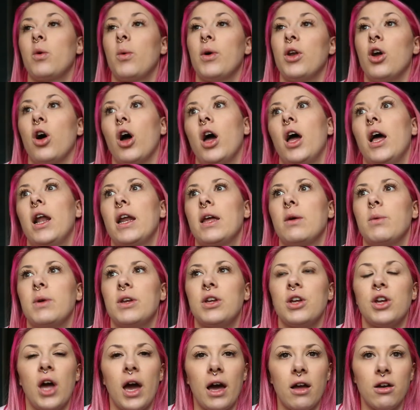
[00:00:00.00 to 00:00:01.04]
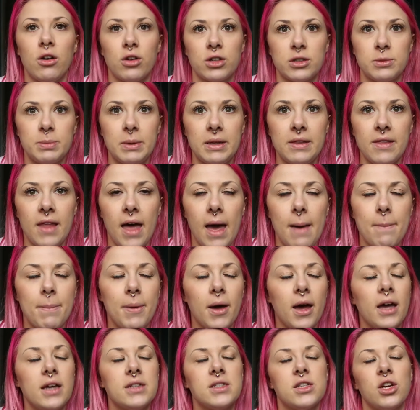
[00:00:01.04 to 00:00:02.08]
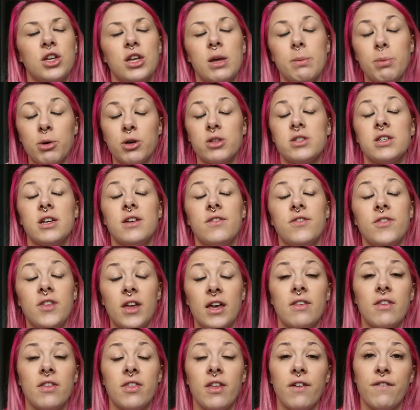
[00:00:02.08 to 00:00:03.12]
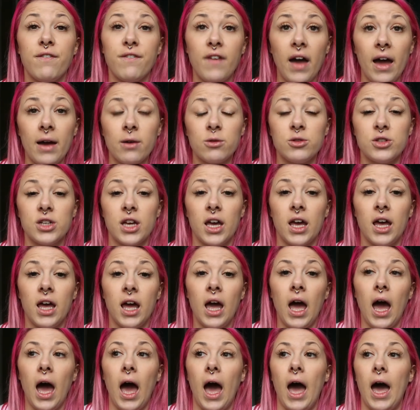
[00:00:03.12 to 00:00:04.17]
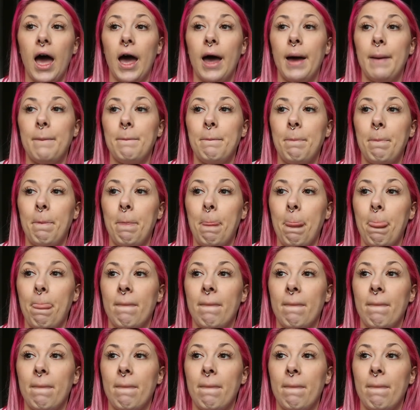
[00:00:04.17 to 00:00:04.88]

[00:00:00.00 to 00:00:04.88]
well not early we don't know how long it's been there but it's only a positive thing that they found it um,